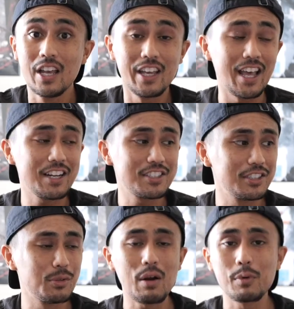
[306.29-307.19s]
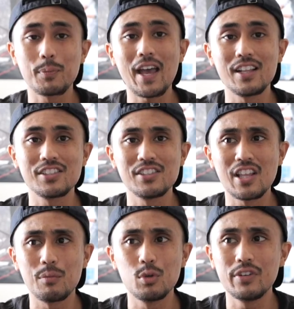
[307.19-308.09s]
And actually, Robert Pattinson in
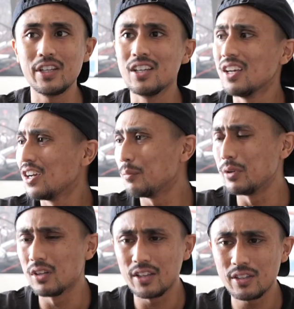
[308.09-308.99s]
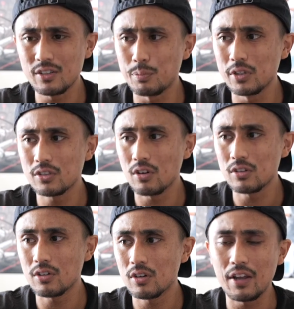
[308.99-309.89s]
that movie, Bill
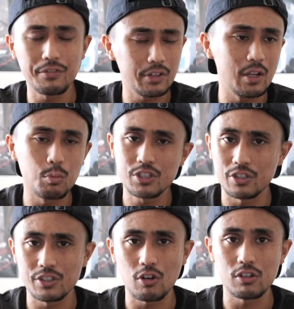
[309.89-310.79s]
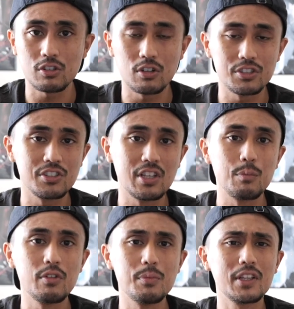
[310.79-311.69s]
Skarsgård, I forget which of the Skarsgårds is in that
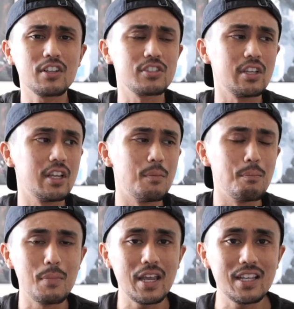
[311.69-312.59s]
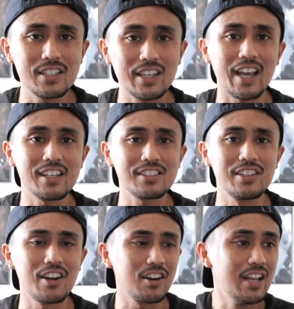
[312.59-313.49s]
movie, but there's an amazing cast in
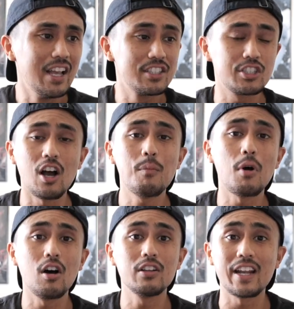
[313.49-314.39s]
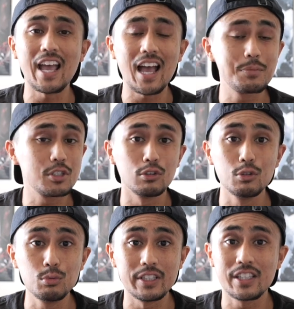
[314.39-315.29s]
there. Tom Holland
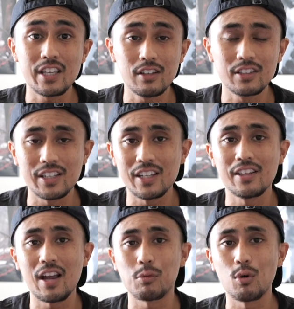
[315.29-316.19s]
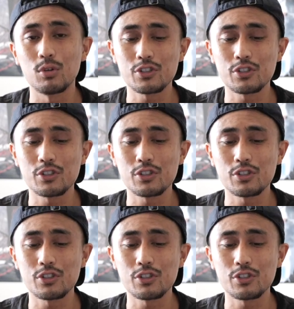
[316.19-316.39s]
absolutely killed it in that role.